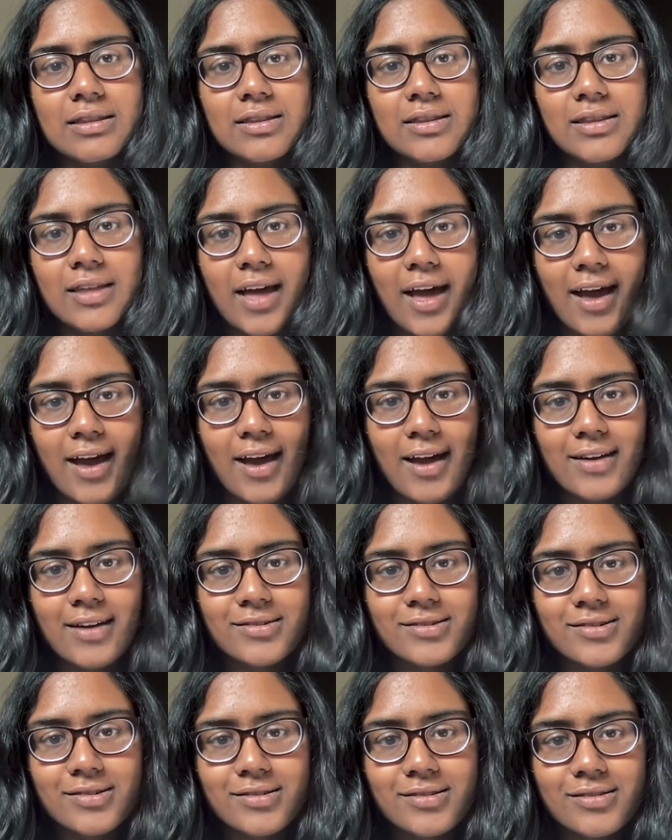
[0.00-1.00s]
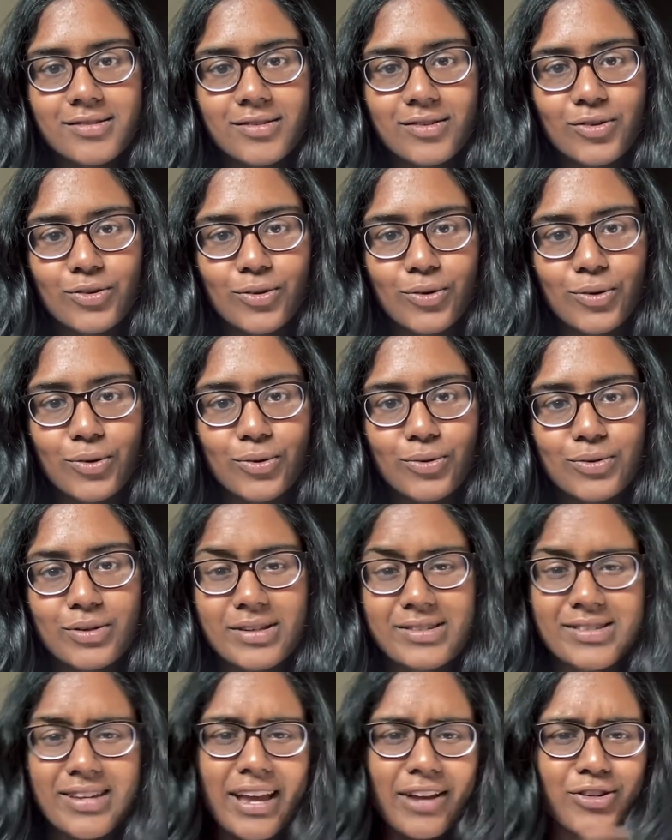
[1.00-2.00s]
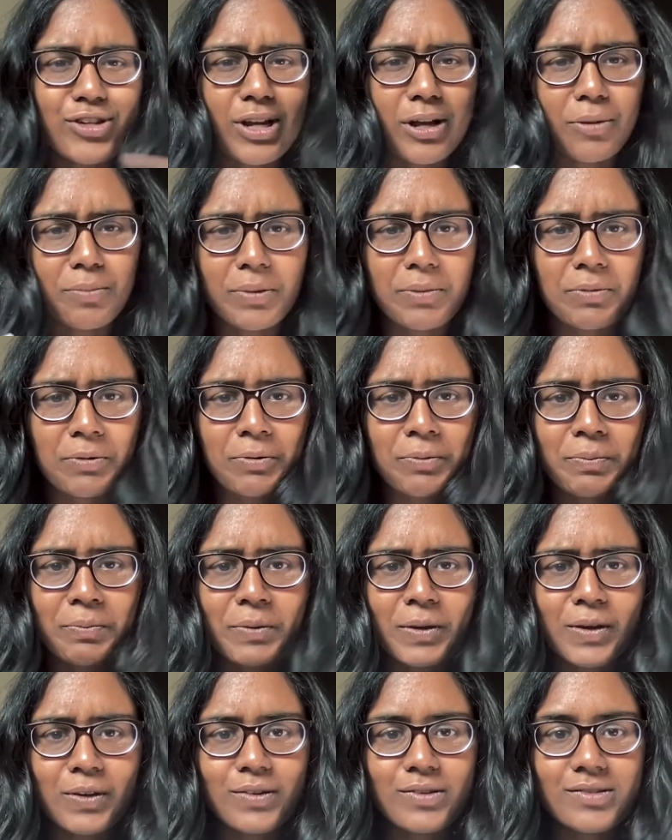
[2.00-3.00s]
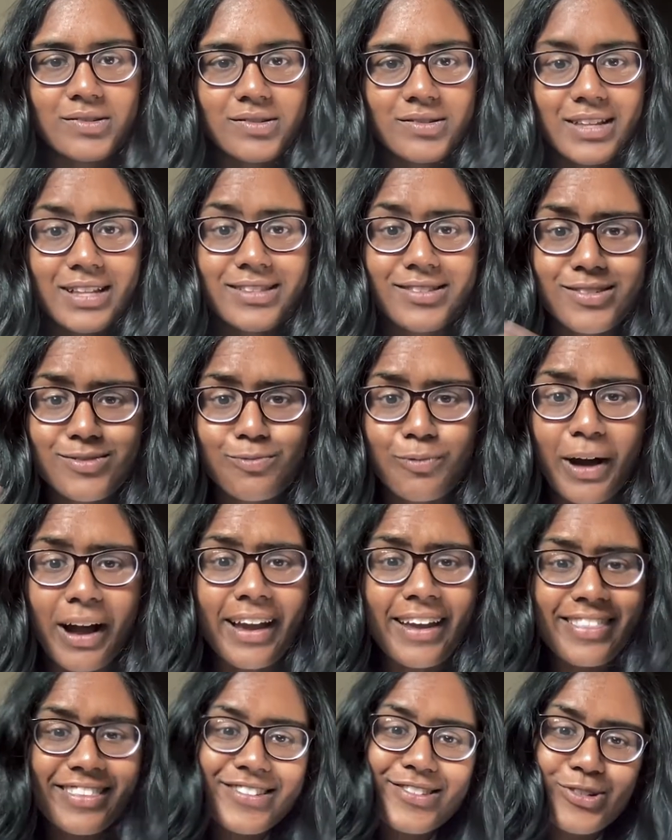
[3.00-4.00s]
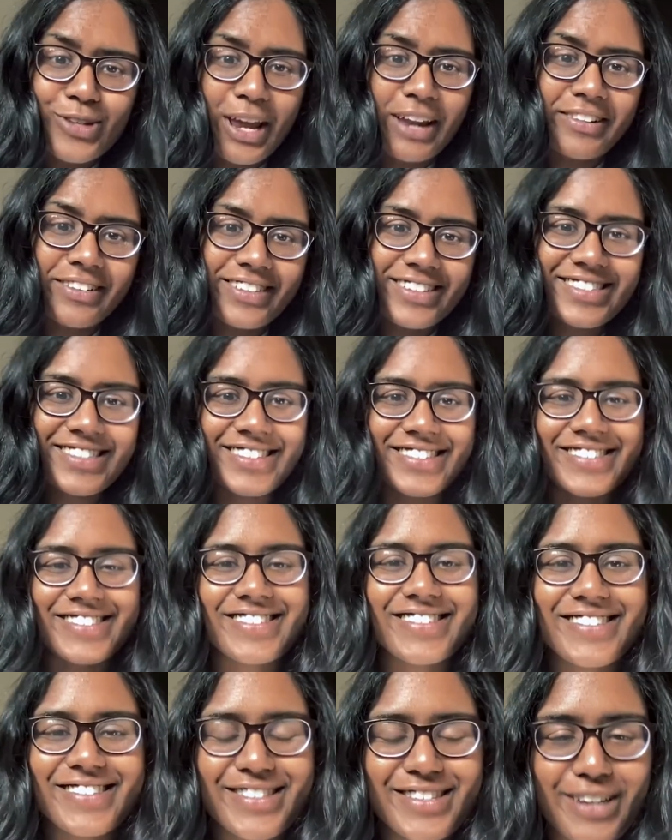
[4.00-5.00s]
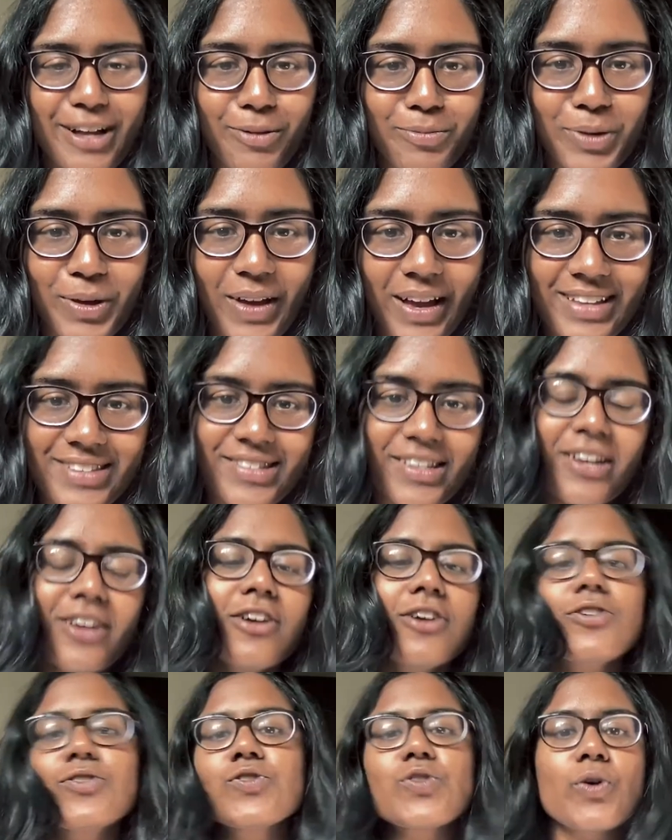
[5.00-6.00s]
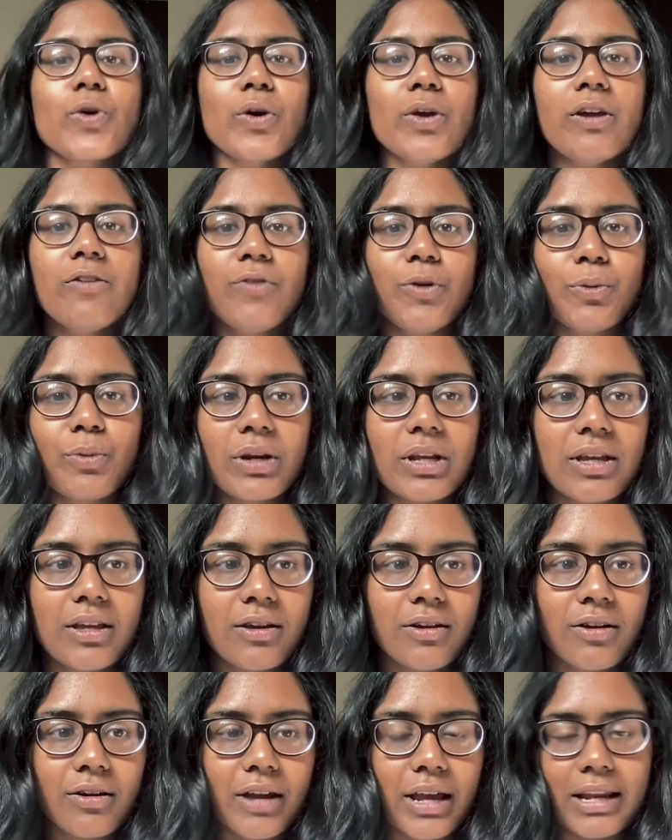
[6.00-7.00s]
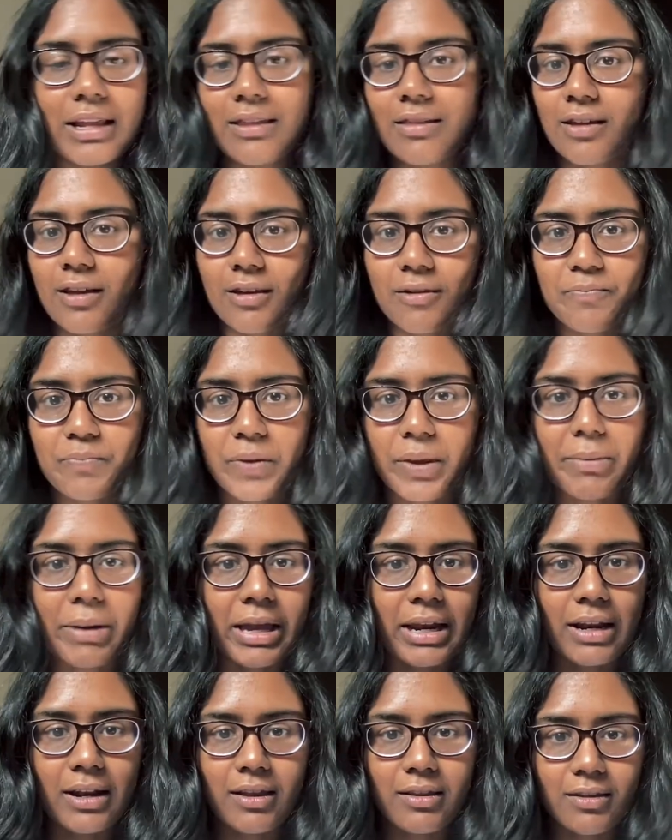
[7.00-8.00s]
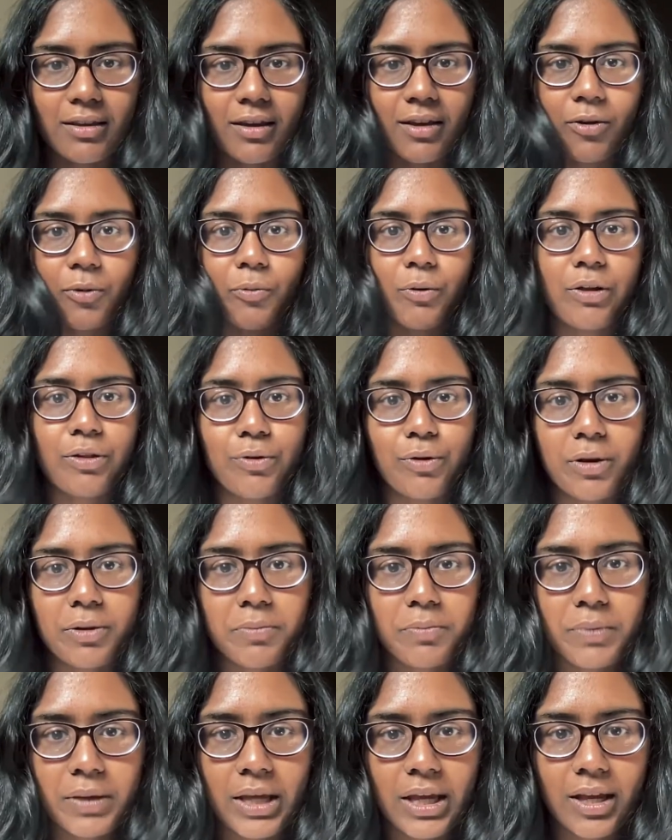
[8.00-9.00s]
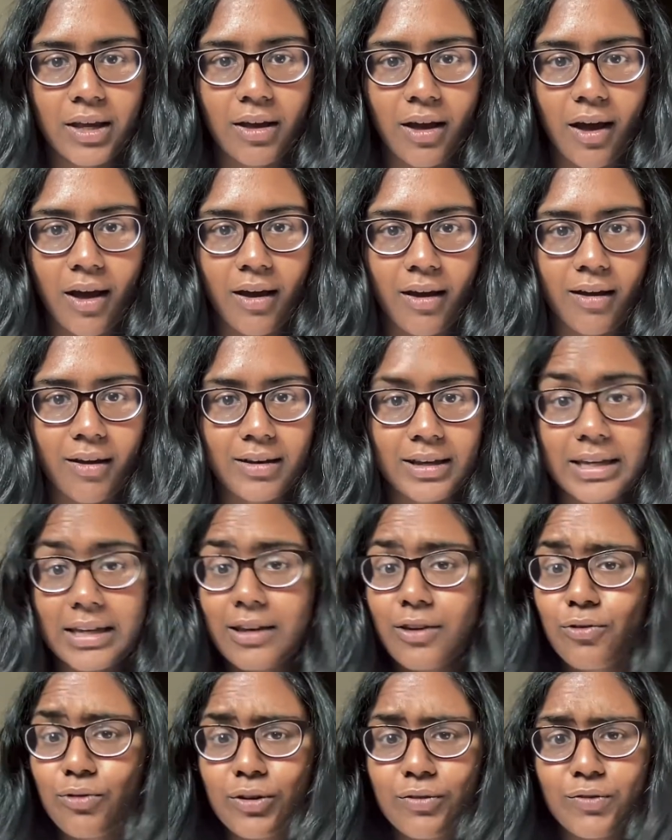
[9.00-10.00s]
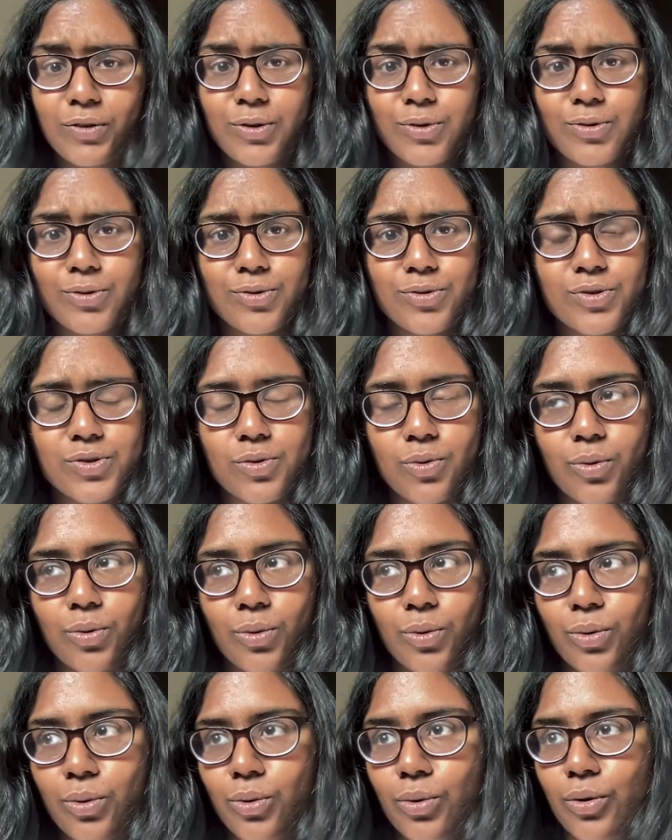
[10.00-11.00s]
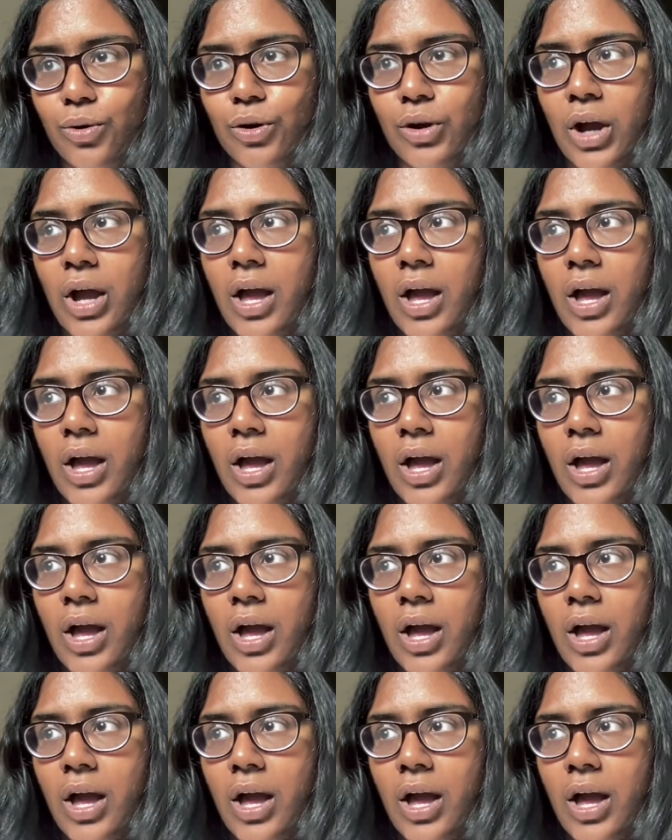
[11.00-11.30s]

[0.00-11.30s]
that, you know, doesn't actually help people, because that's why this channel exists, is to help you guys. So if you want to hear anything about anything, whether it be gear reviews or